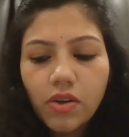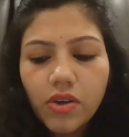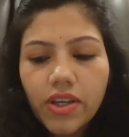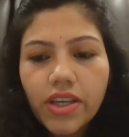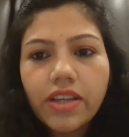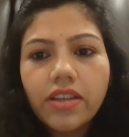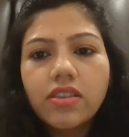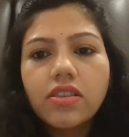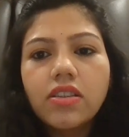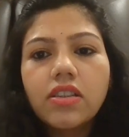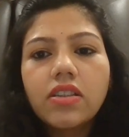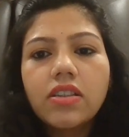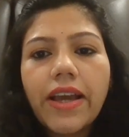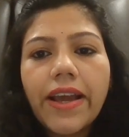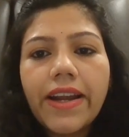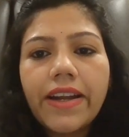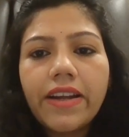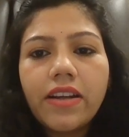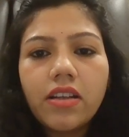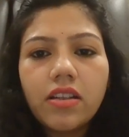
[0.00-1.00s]
Okay,
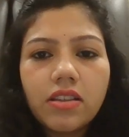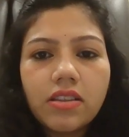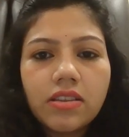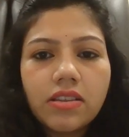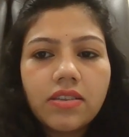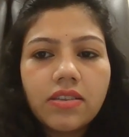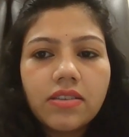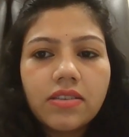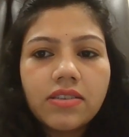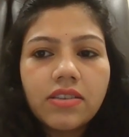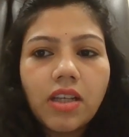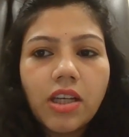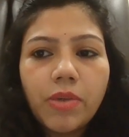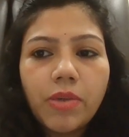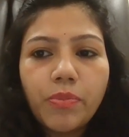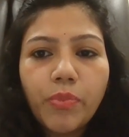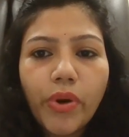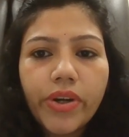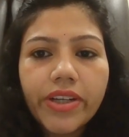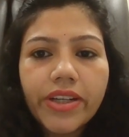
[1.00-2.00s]
and the
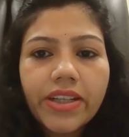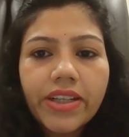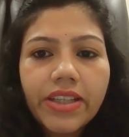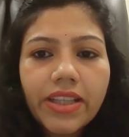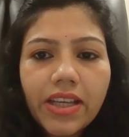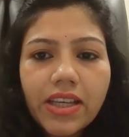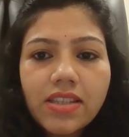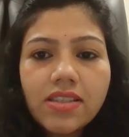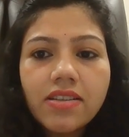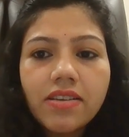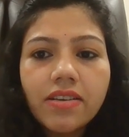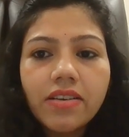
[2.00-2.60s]
important thing is